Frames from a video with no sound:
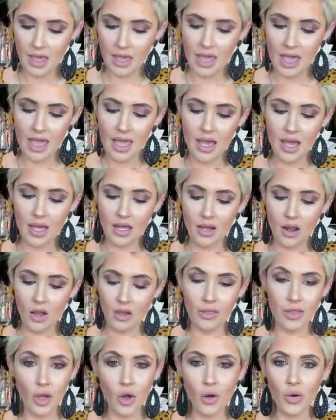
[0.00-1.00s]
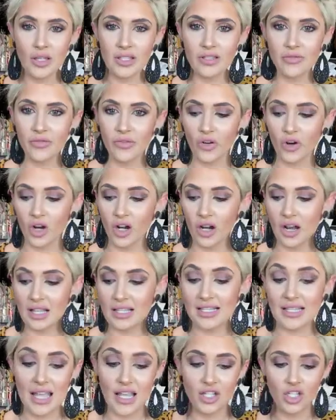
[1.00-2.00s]
And although it's for, it
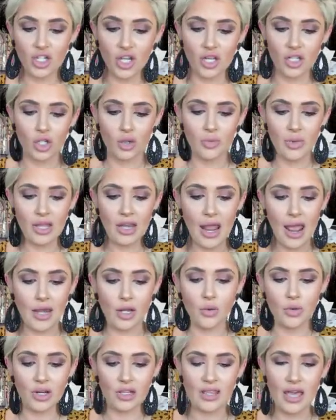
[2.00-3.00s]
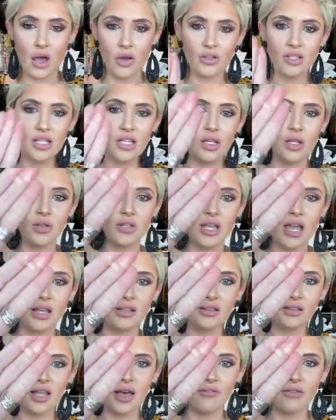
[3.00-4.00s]
says gentleman, anyone in the house can use it. I
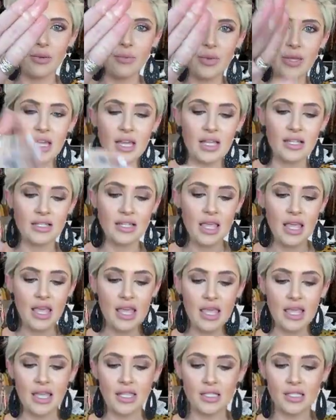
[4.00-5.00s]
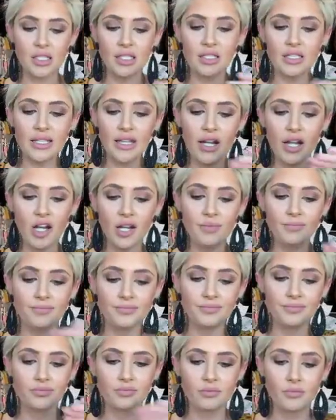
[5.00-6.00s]
love it because it's clear
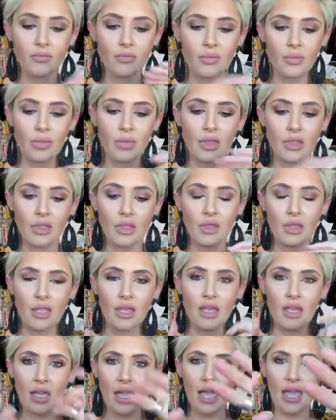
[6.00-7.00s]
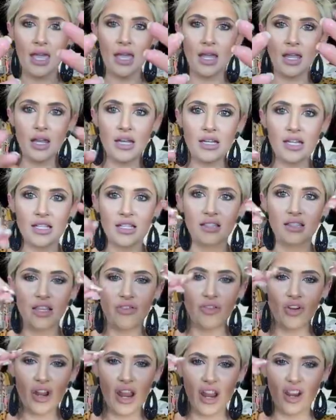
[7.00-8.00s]
and it doesn't
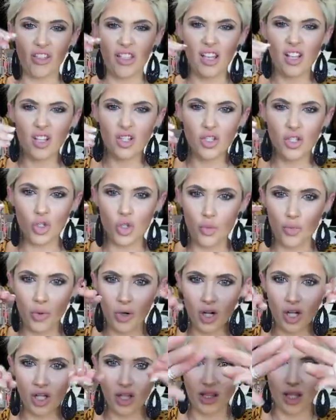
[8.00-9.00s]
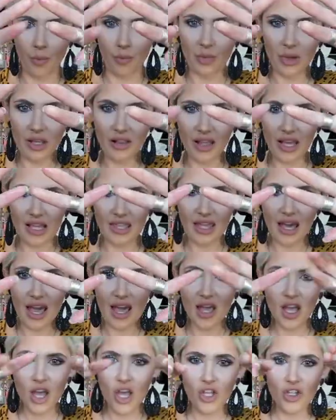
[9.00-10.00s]
leave your hair like super clumpy like
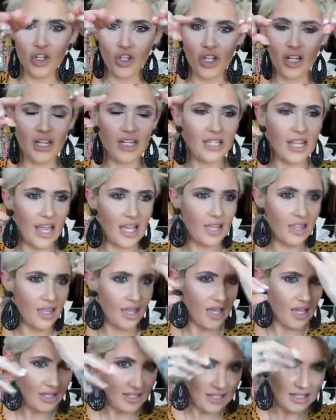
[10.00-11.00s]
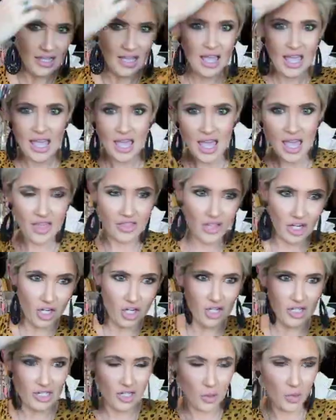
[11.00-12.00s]
that. So you're gonna take this and then you're
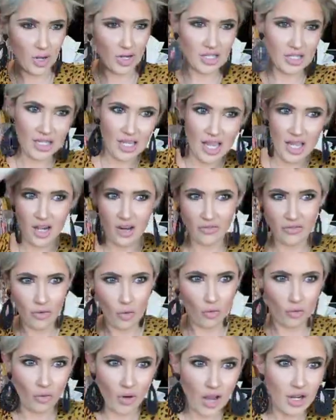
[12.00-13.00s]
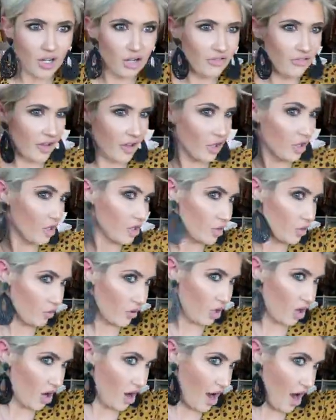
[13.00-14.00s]
just going to kind of run your fingers
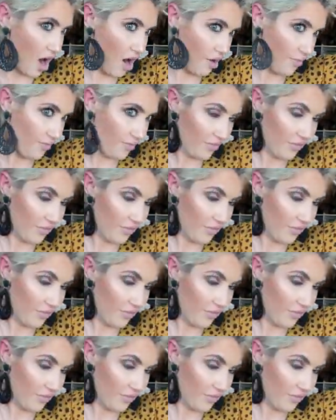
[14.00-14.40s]
through your hair.